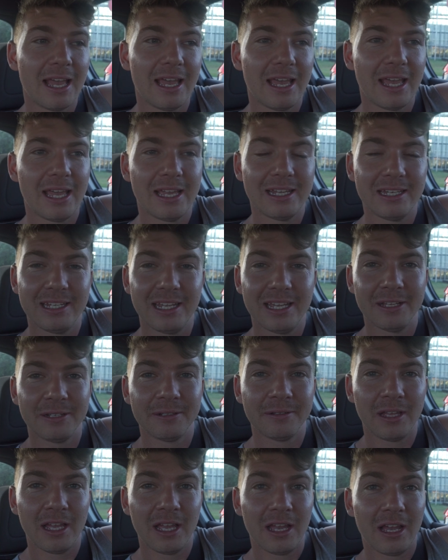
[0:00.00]
And yeah,
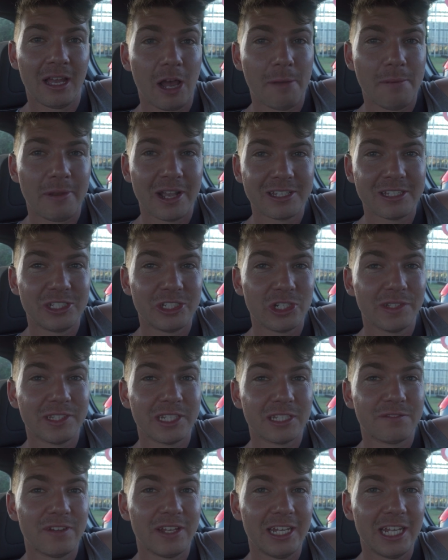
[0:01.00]
Hope you guys enjoyed
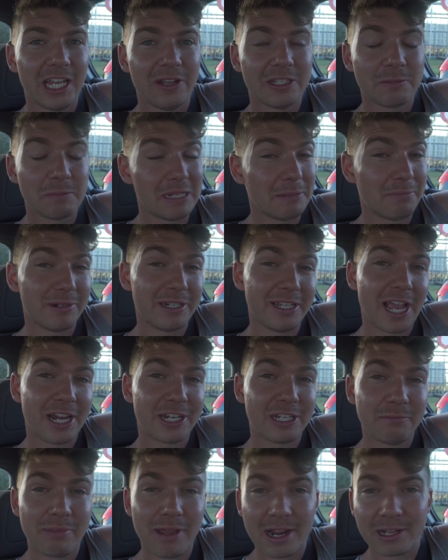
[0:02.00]
this video. It's been a pretty
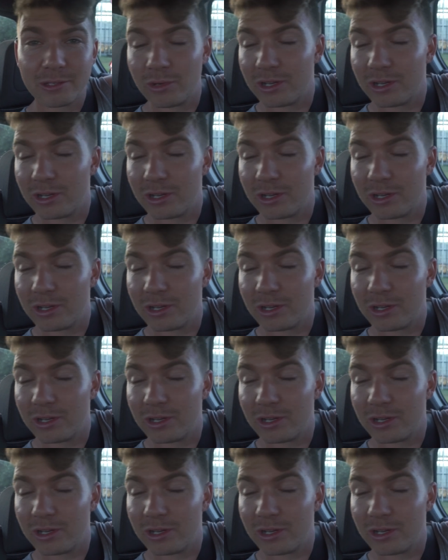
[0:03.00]
action-packed